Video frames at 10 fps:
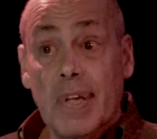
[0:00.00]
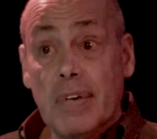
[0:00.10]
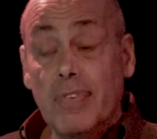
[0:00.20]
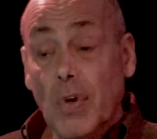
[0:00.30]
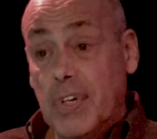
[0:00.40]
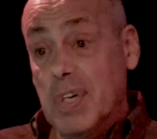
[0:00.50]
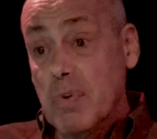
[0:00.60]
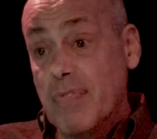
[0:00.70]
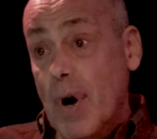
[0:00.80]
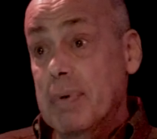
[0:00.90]
Even though you can
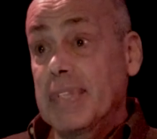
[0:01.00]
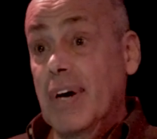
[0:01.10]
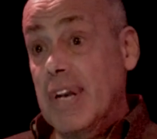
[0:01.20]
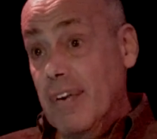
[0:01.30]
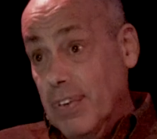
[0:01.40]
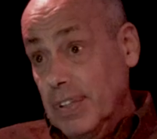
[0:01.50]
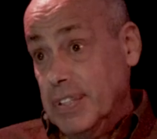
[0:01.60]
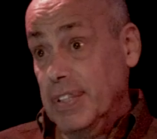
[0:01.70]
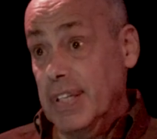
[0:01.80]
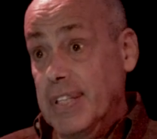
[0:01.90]
move up and down
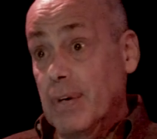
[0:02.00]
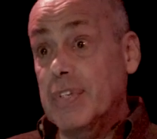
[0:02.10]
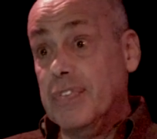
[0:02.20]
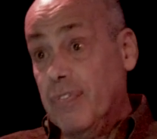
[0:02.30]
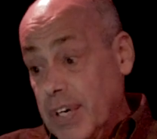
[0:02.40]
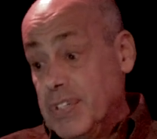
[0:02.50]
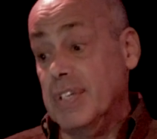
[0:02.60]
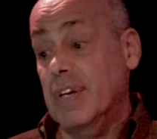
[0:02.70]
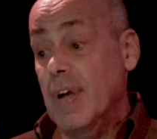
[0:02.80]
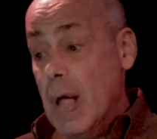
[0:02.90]
effortlessly, there is
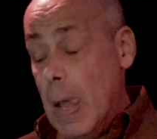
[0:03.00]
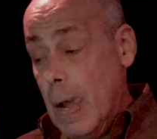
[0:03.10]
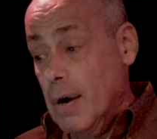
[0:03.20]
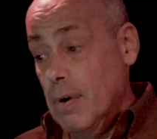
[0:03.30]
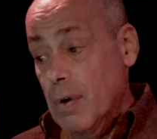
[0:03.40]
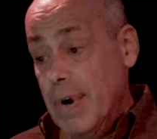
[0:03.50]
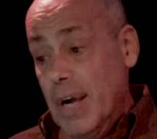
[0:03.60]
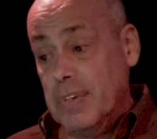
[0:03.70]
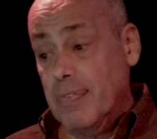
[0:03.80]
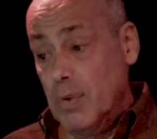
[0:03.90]
friction uh,
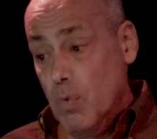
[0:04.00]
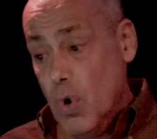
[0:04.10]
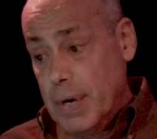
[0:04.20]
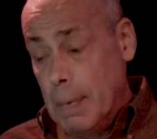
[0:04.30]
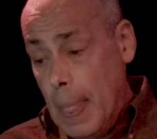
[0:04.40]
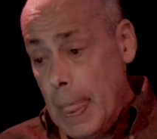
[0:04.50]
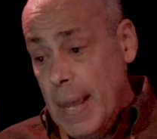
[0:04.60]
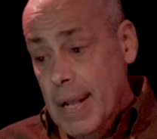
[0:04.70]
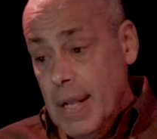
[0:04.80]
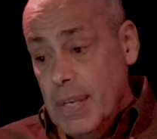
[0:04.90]
around you from the water.
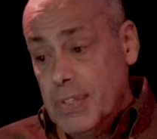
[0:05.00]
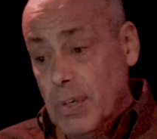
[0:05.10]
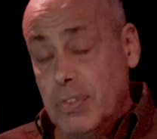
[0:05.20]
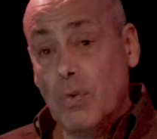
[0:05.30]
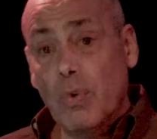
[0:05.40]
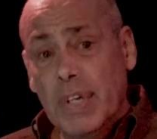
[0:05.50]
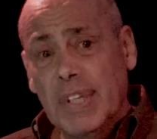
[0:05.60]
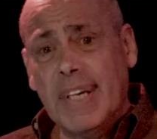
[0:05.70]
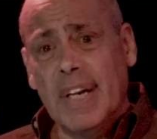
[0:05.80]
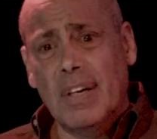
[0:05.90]
So to
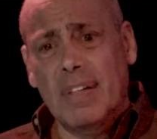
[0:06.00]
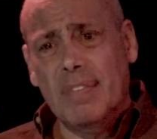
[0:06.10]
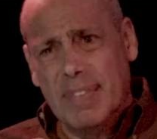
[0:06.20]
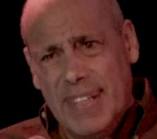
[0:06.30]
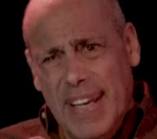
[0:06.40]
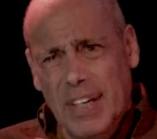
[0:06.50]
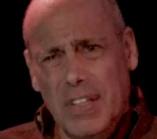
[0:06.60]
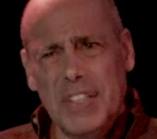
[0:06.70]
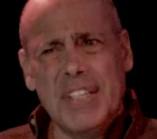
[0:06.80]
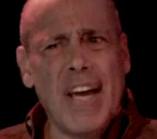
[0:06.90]
really get a, get a
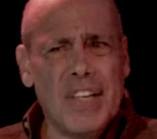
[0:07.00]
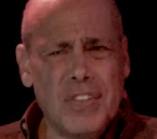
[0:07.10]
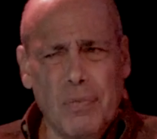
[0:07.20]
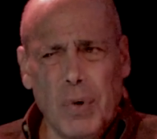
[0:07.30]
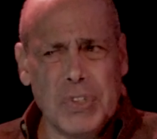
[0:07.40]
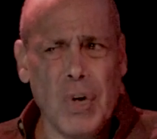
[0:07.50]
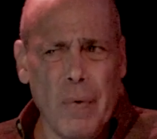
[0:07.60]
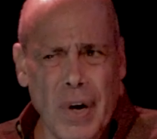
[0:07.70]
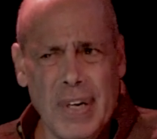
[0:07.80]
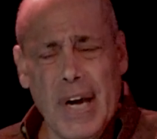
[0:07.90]
good test of what's
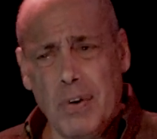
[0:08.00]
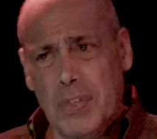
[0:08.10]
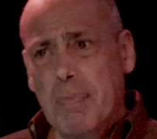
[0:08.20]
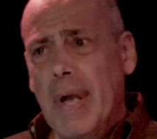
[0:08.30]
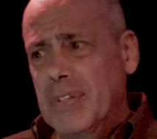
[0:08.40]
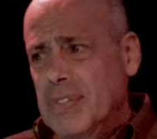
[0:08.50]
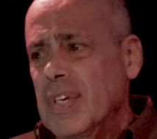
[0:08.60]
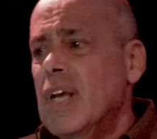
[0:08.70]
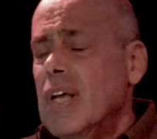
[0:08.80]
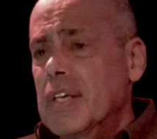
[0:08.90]
going on in outer
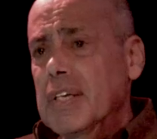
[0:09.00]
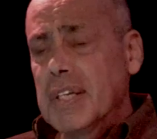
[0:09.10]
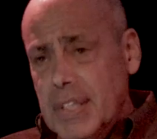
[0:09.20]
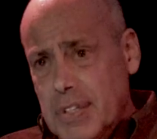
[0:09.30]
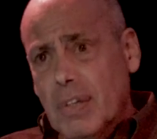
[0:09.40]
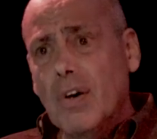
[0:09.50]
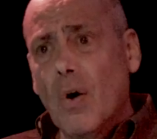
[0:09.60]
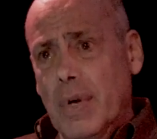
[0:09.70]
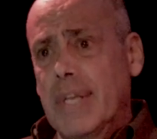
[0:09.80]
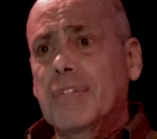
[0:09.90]
space, you need to
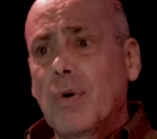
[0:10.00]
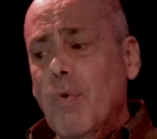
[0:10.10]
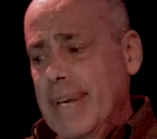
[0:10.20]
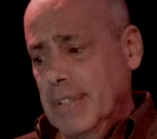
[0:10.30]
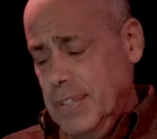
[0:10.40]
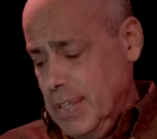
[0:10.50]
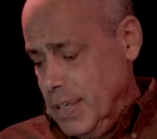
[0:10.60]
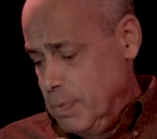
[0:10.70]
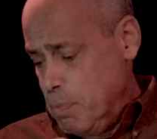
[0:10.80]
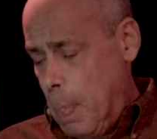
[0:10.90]
go into
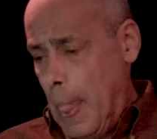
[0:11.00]
weightlessness.